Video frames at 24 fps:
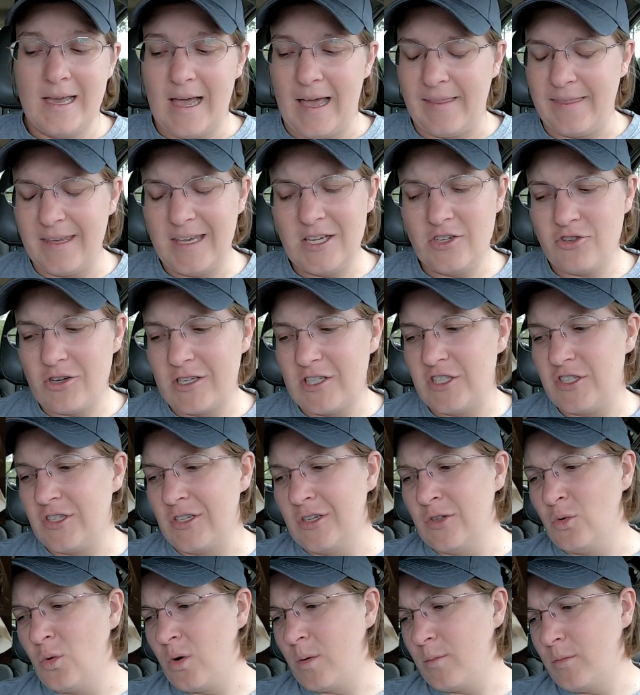I think he tried just
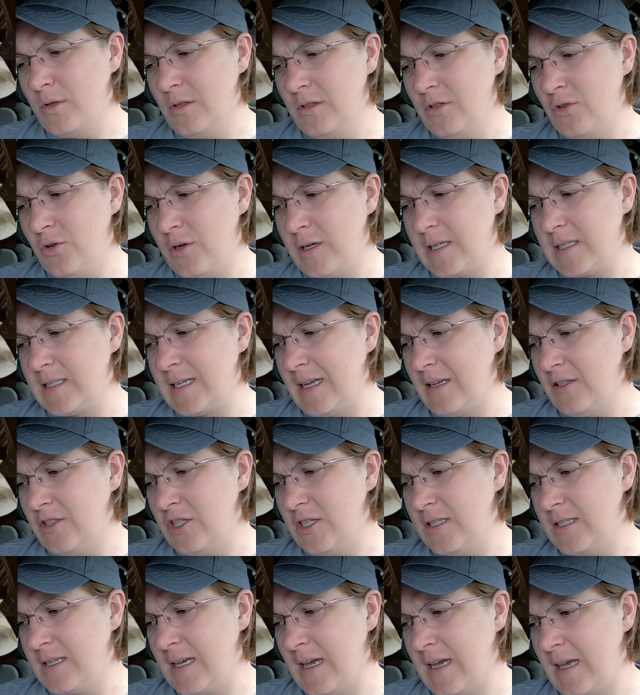a normal New York style
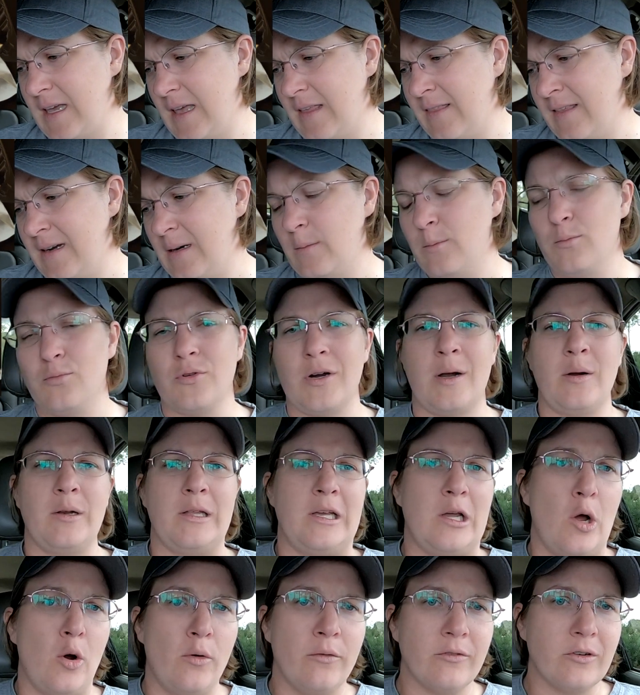cheesecake and then a
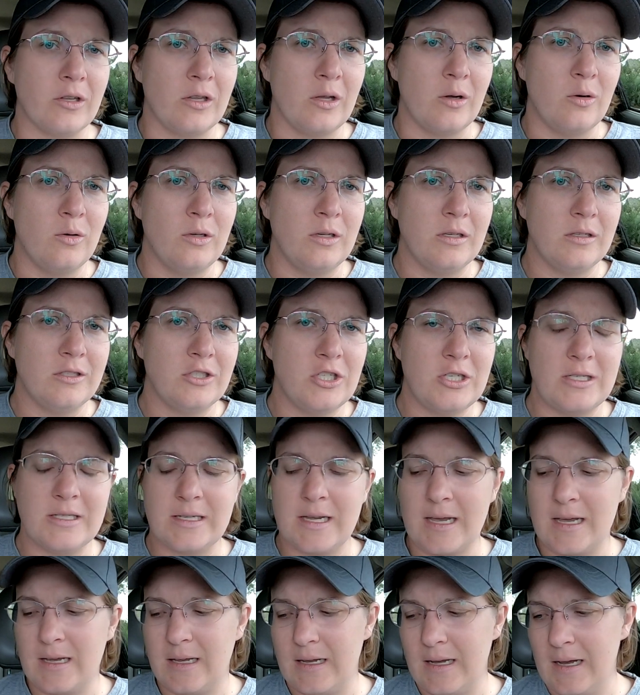brownie overload
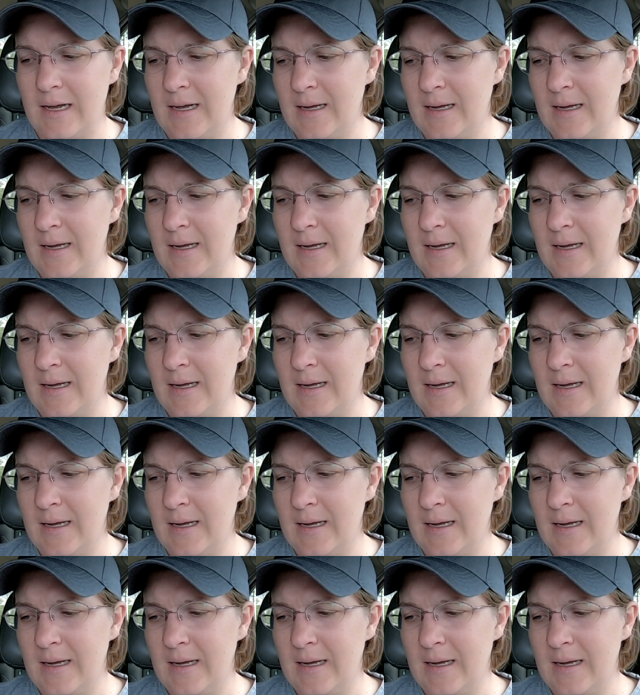cheesecake.